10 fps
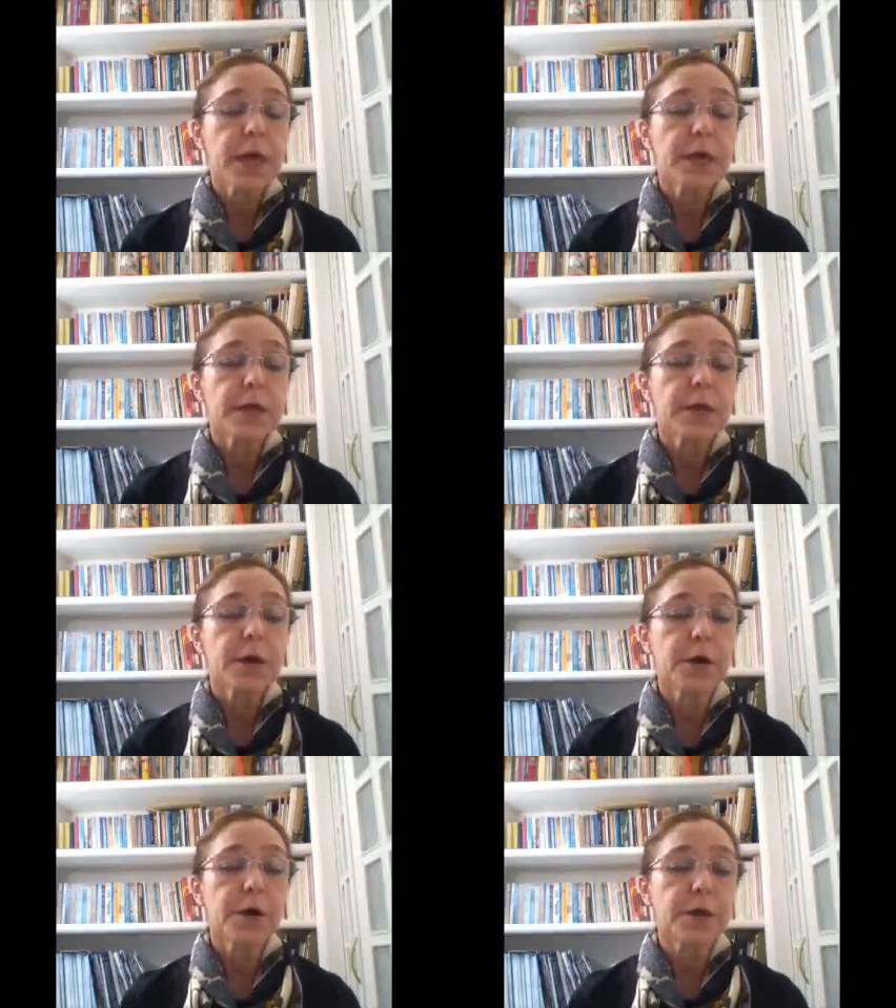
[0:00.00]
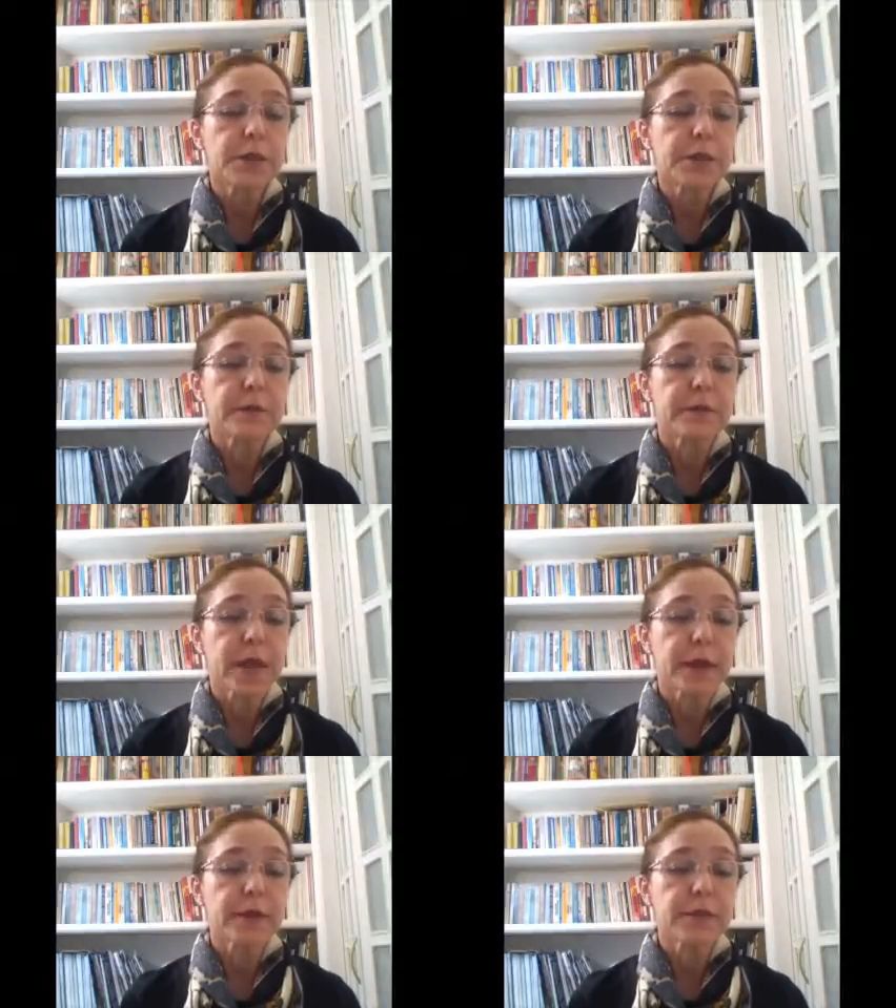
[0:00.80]
in the early
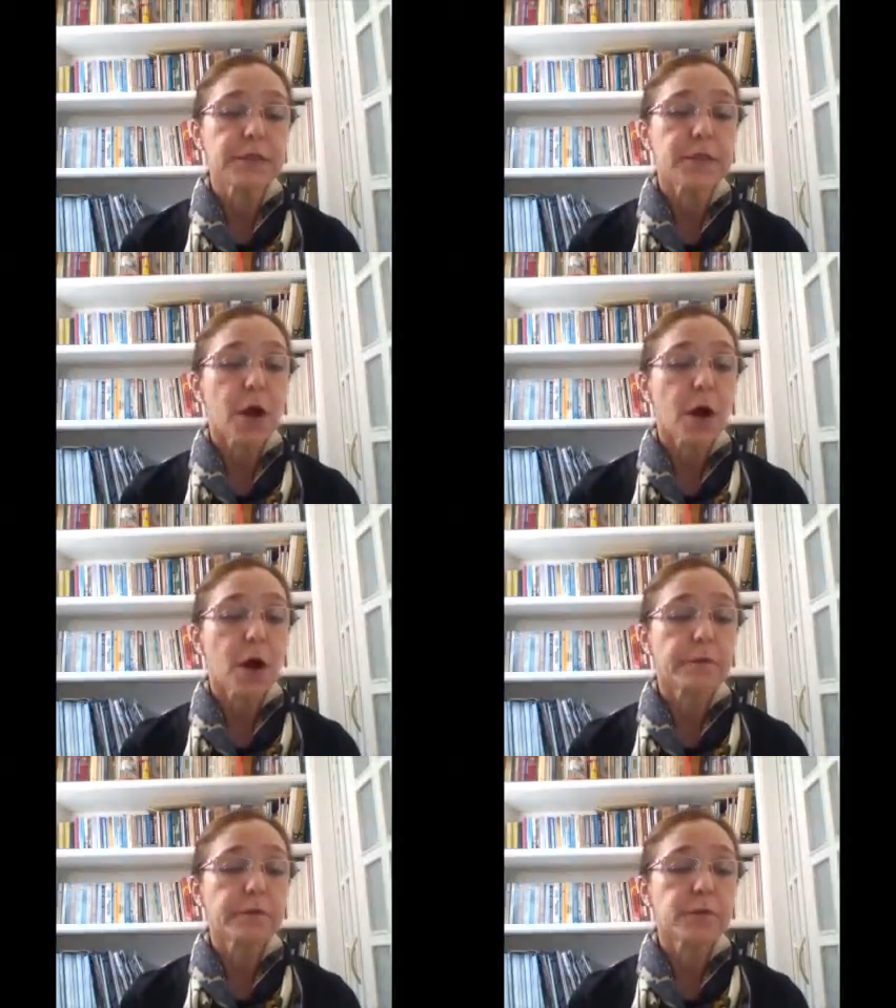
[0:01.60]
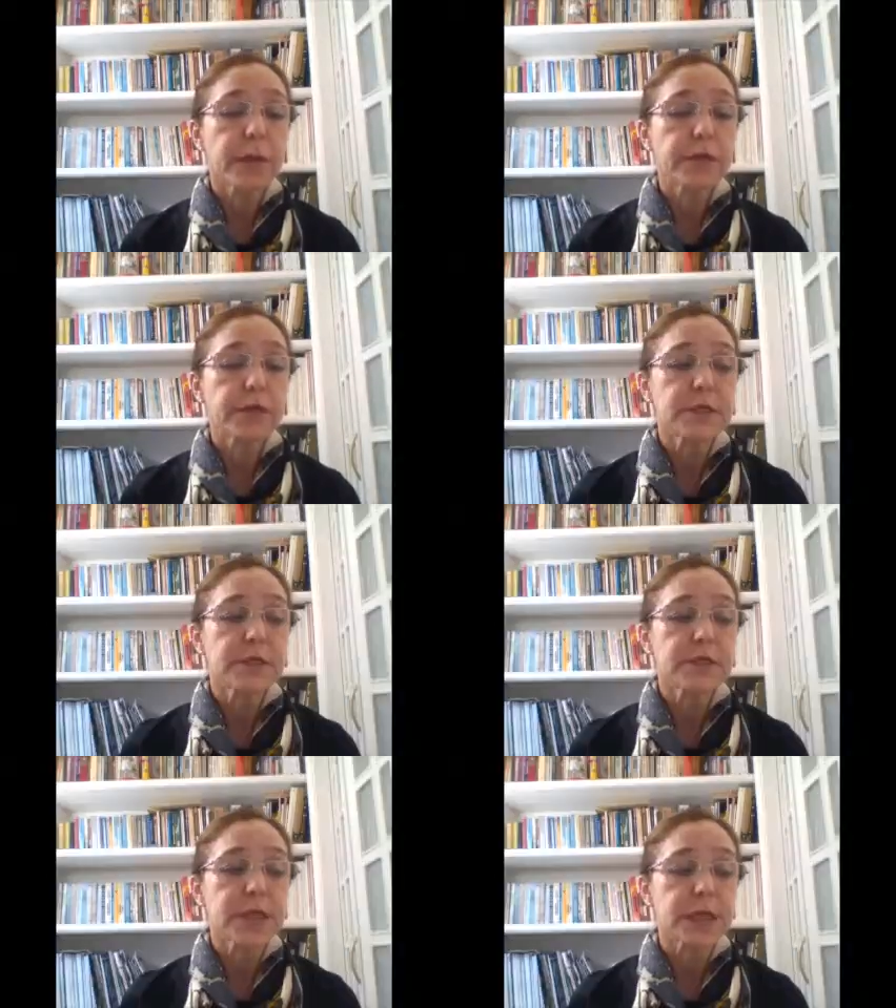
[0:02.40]
decades of 20th
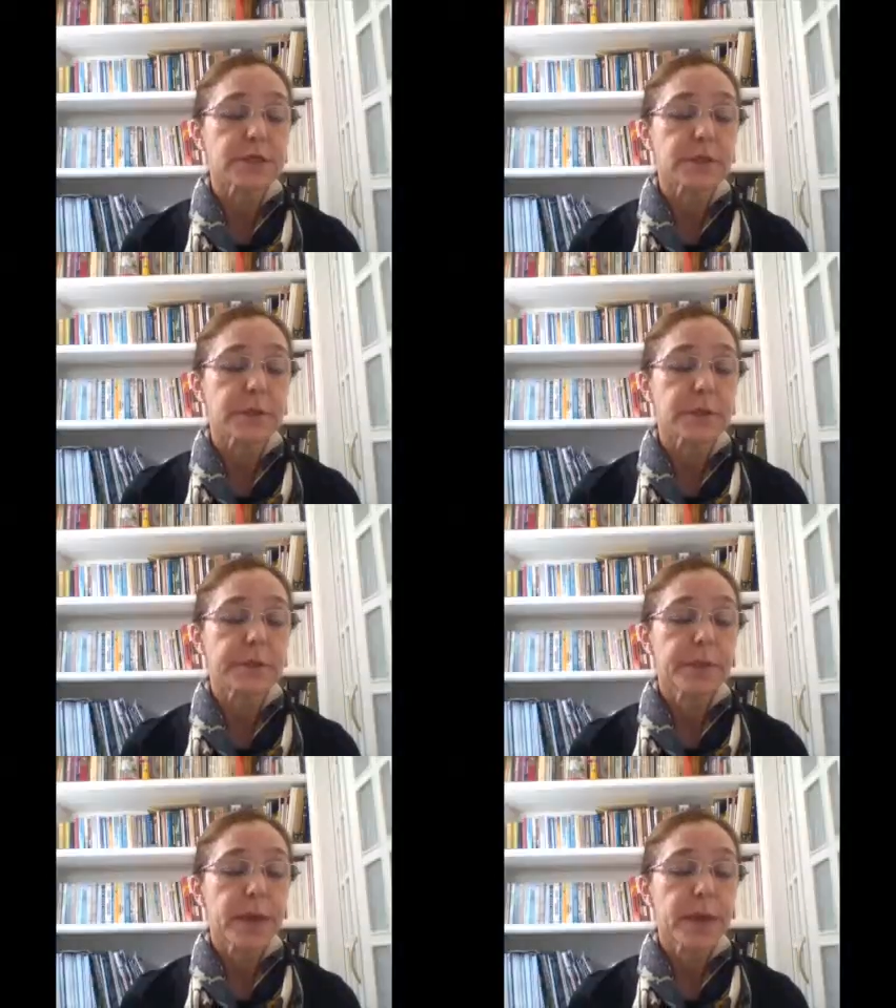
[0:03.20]
century,